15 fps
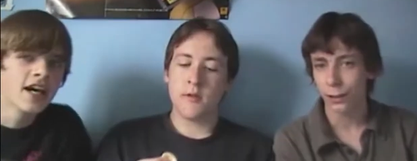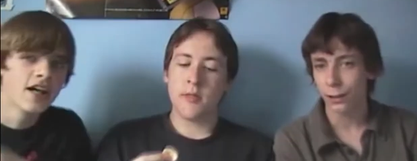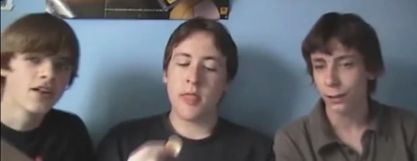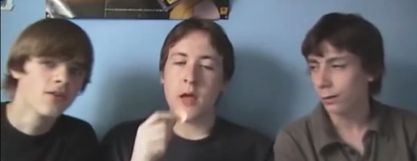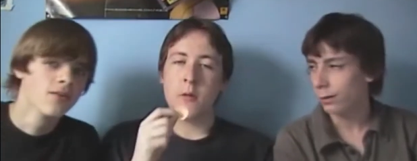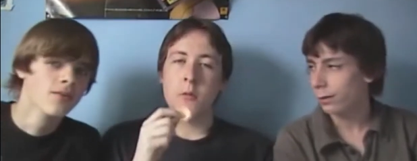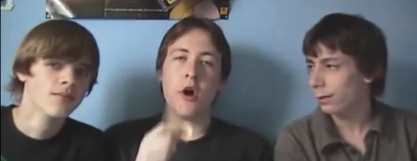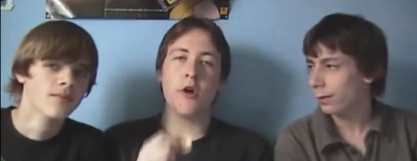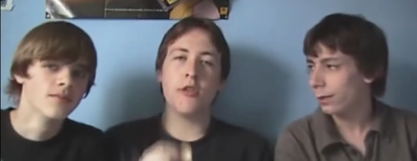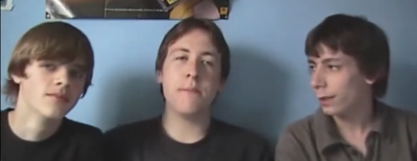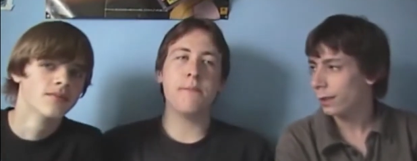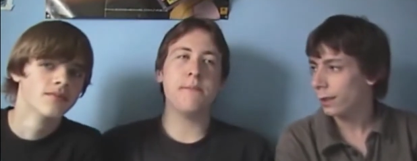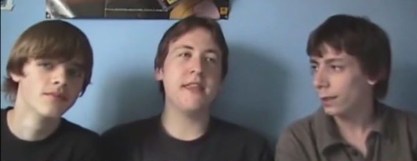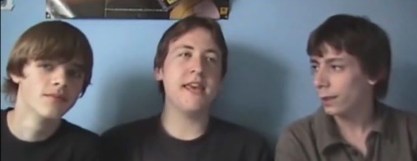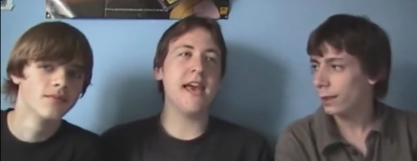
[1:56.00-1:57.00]
Speaker 1: Okay. Well, the,
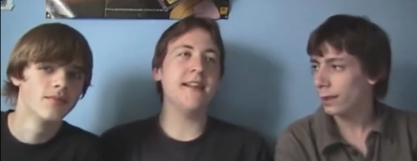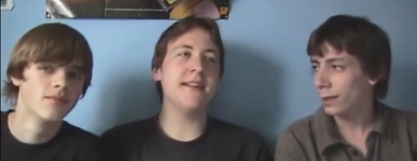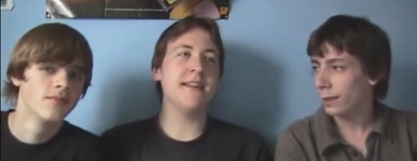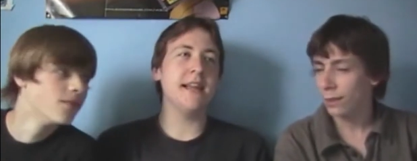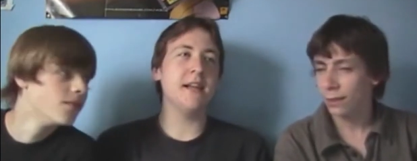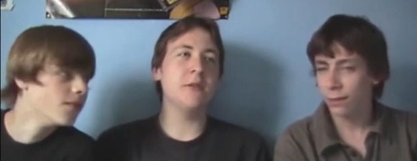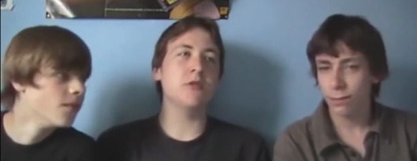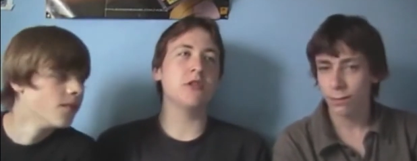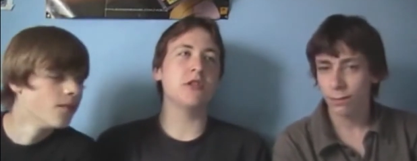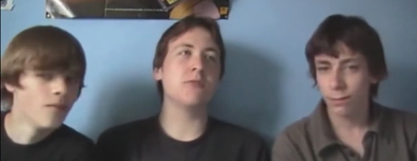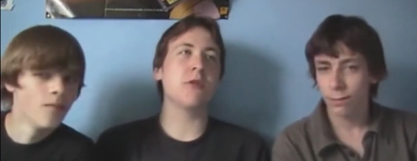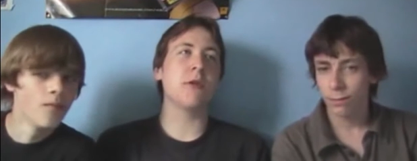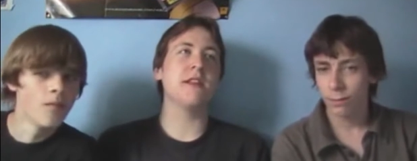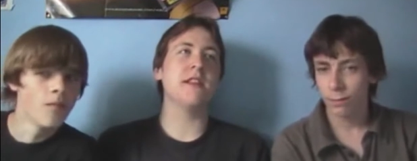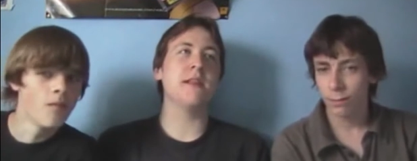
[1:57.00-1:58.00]
the ending was
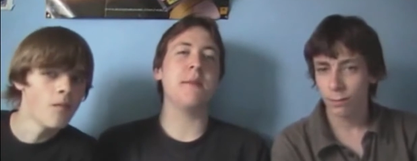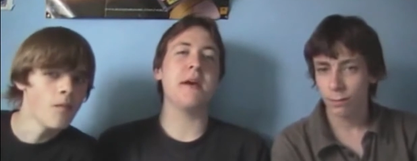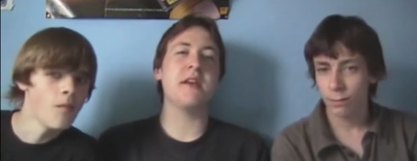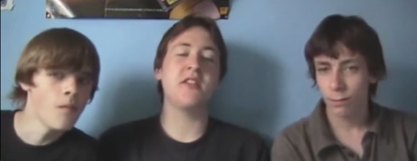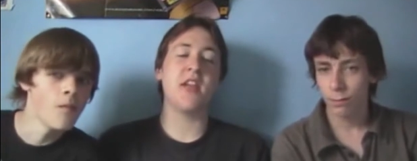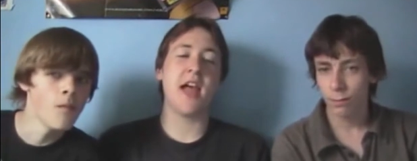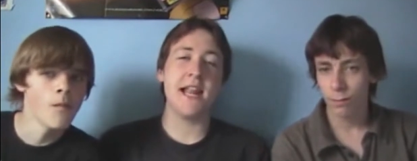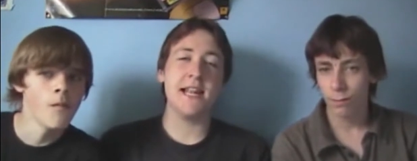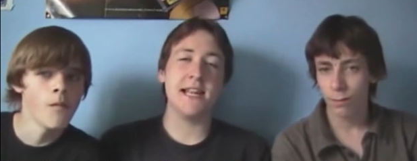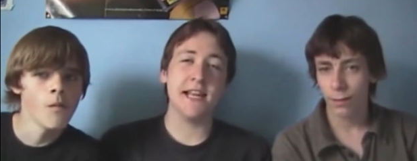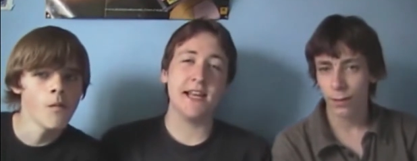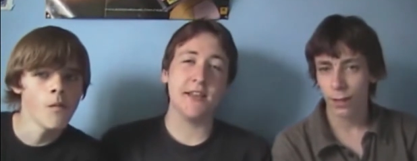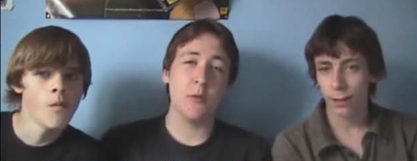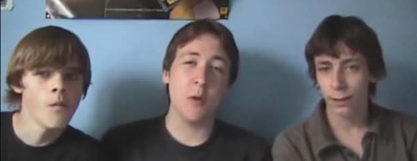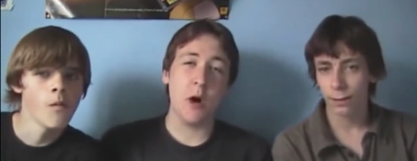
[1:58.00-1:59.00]
probably the best ending in
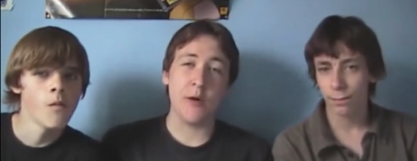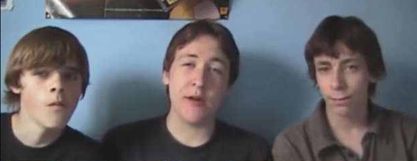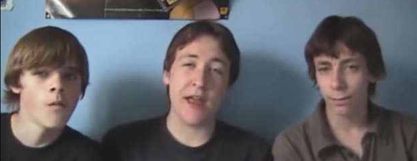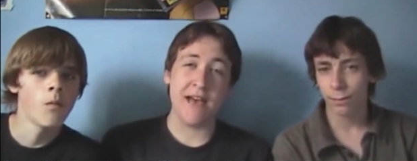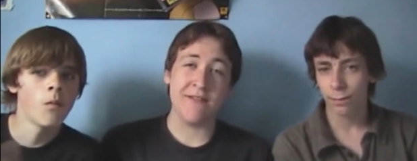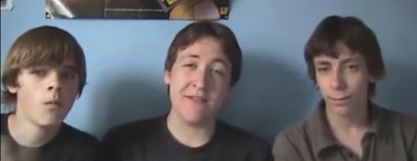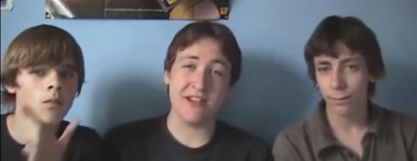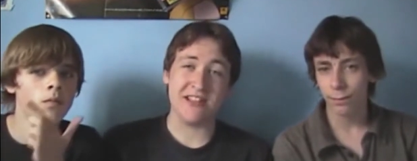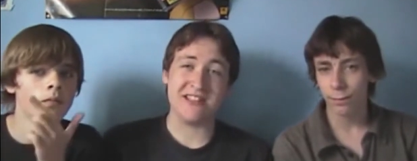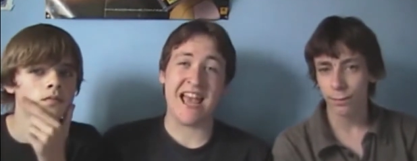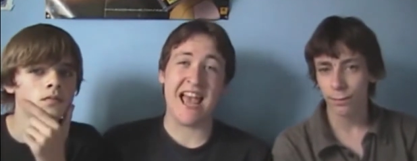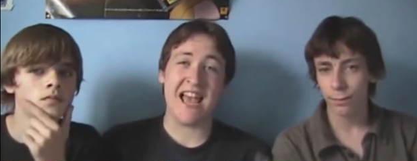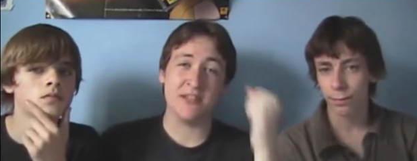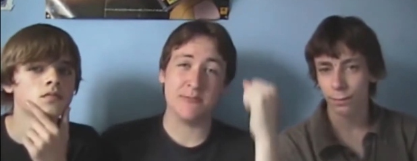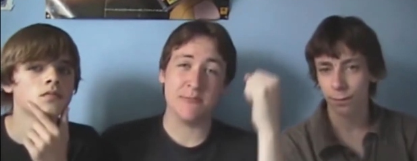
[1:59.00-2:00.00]
the world ever because
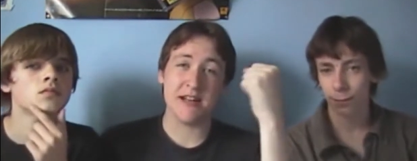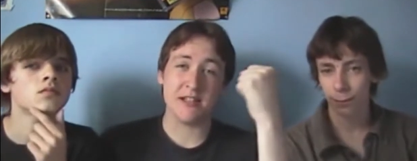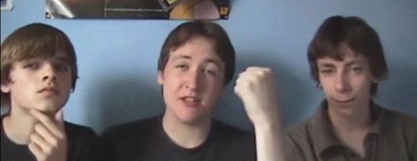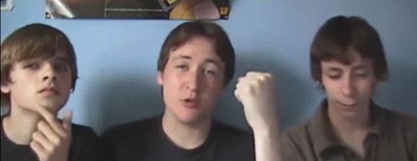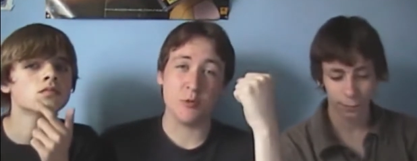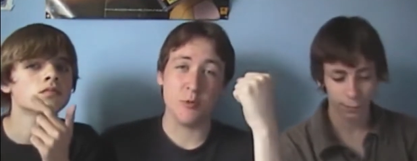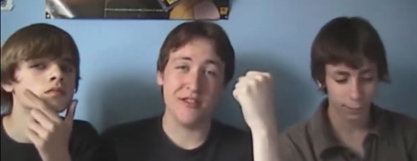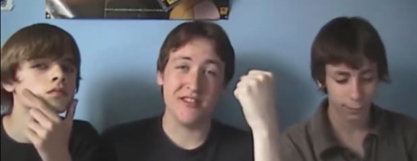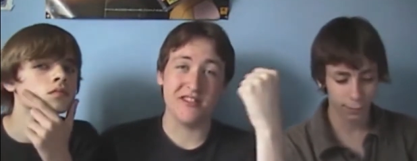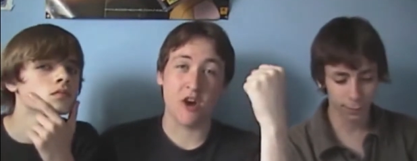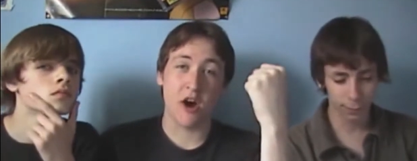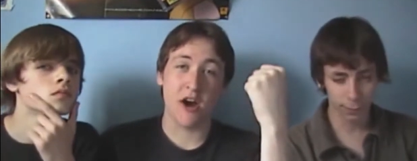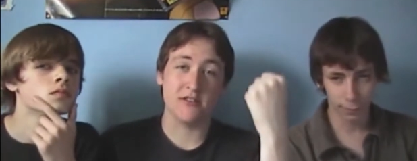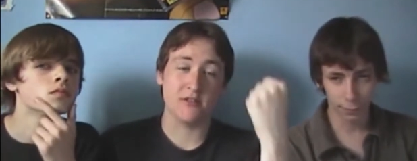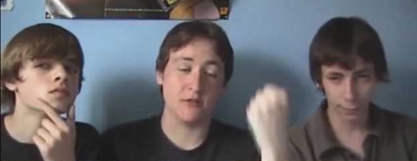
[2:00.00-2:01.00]
Edge managed to win the
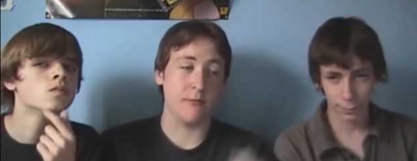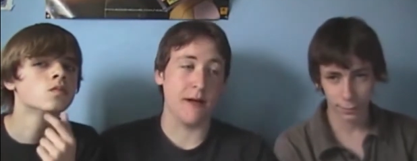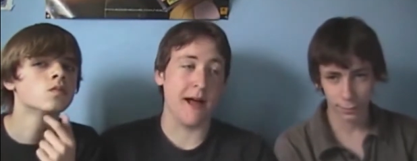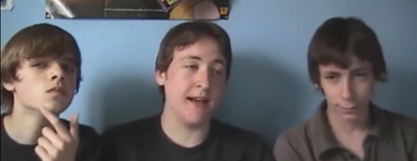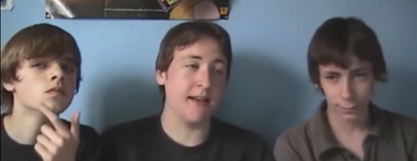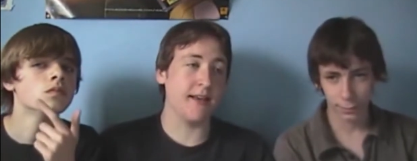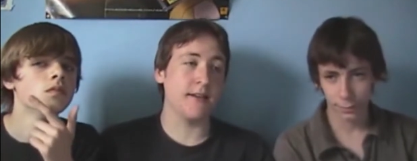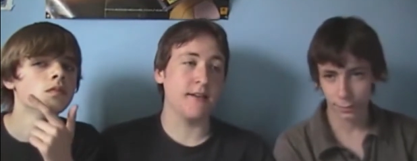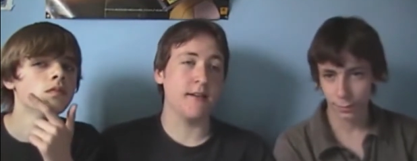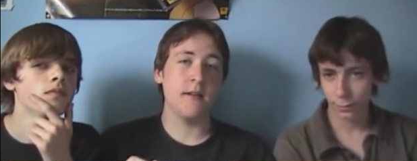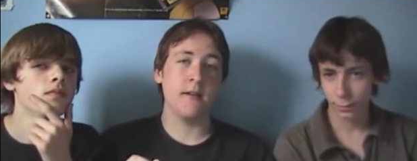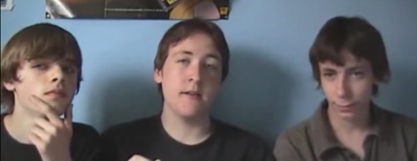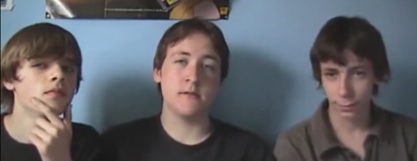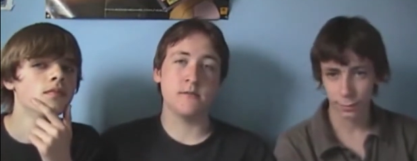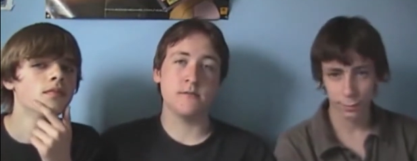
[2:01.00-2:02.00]
title back.
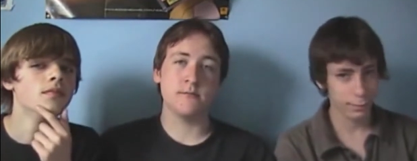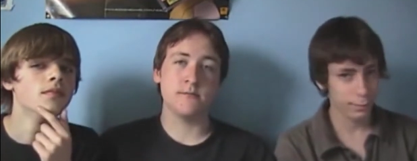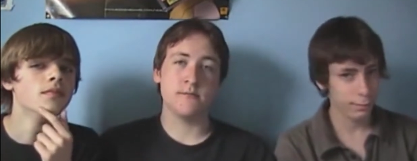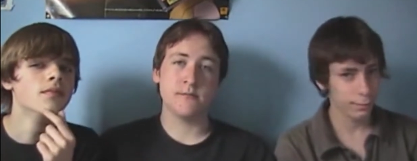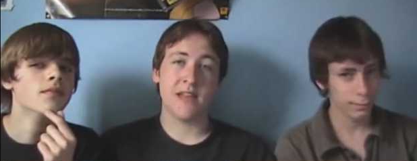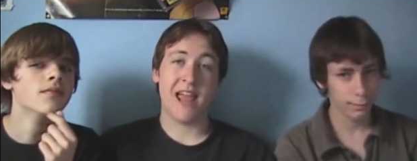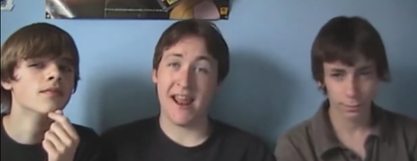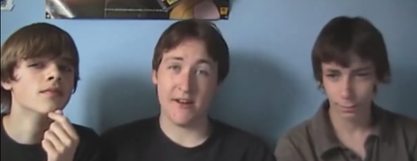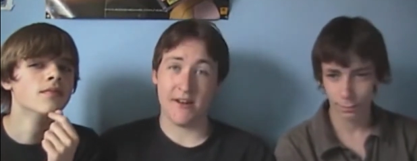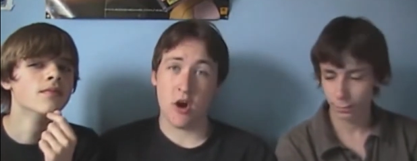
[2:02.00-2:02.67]
End